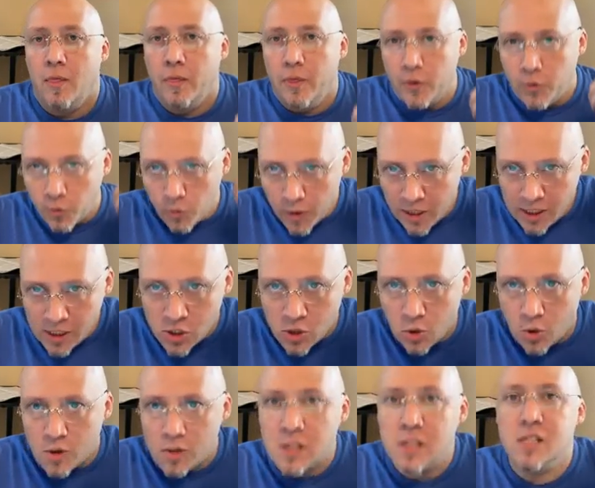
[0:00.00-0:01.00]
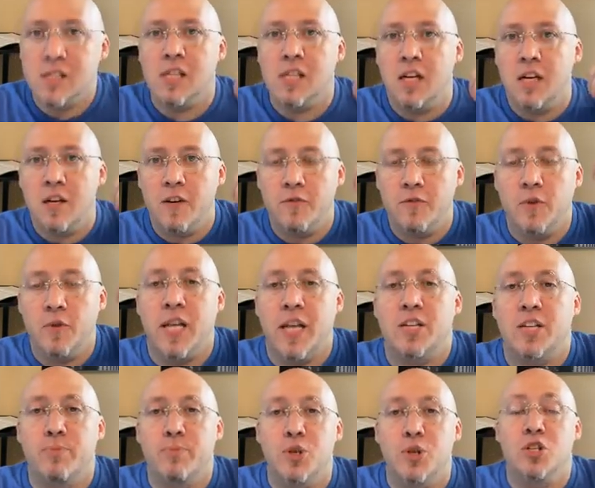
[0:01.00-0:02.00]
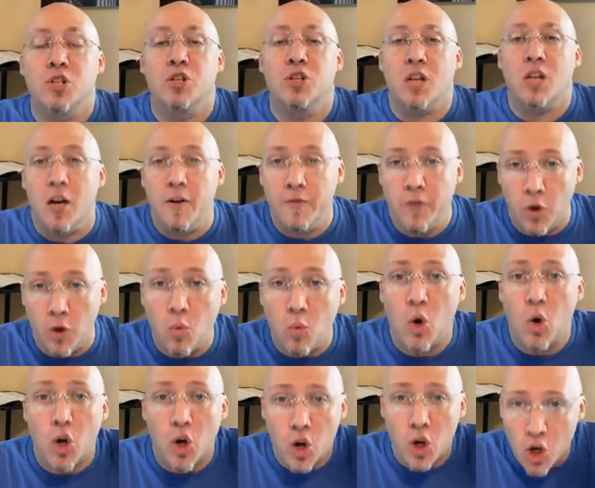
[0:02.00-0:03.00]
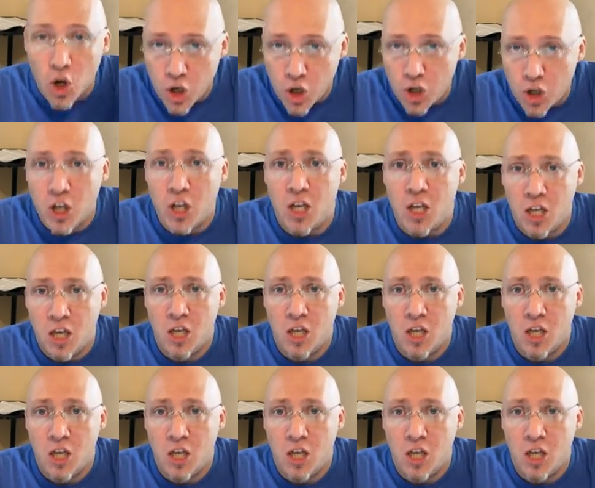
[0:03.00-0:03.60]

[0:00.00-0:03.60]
the resources of, when they partook of the word